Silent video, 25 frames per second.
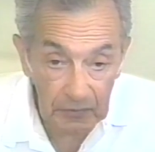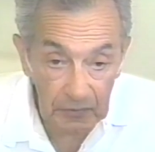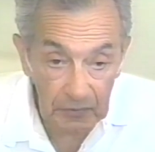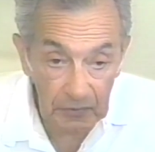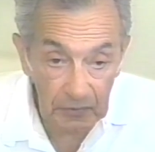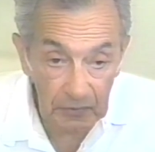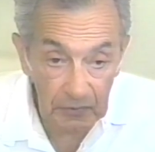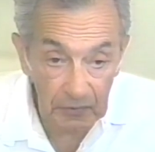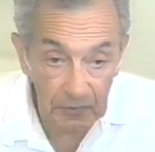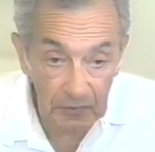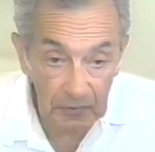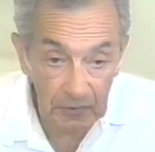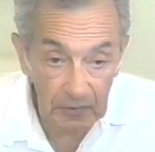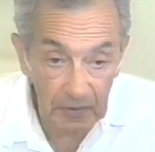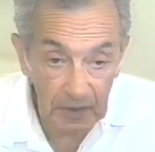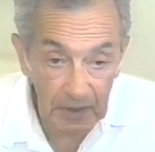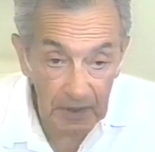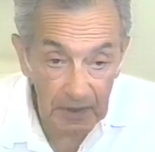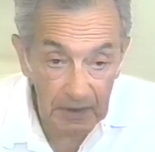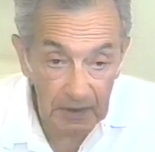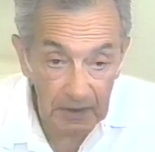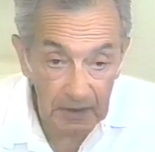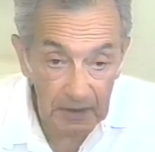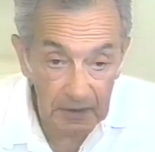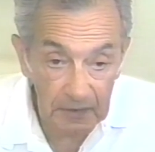to
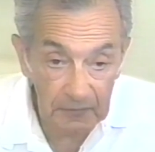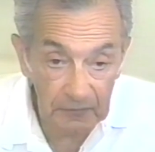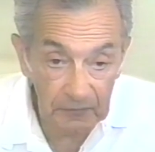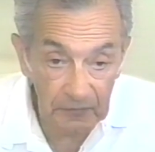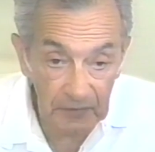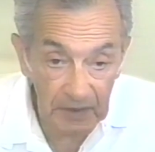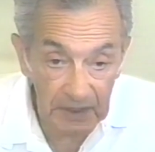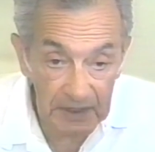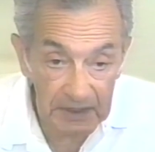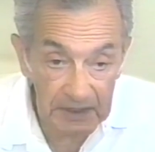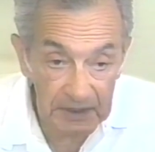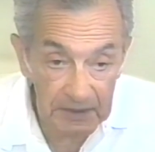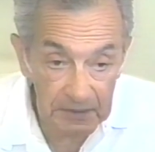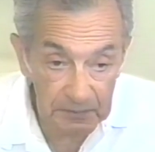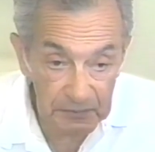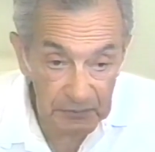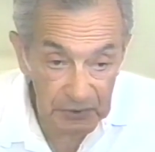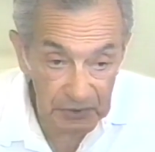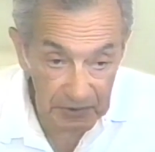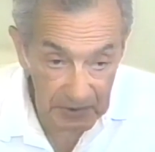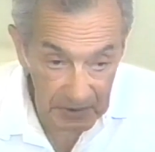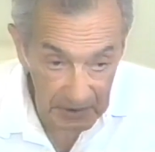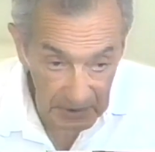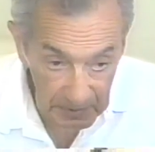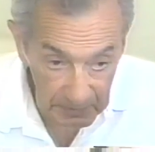invite
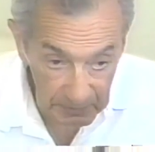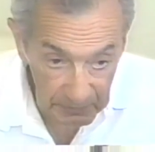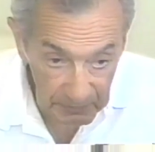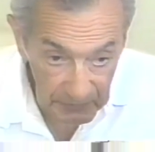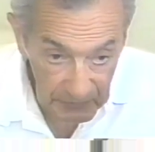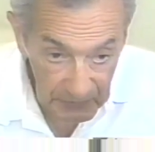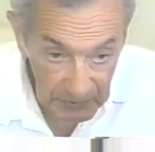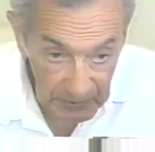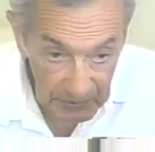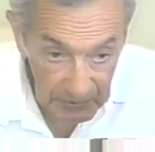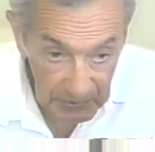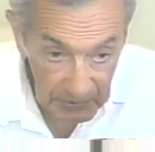him to come.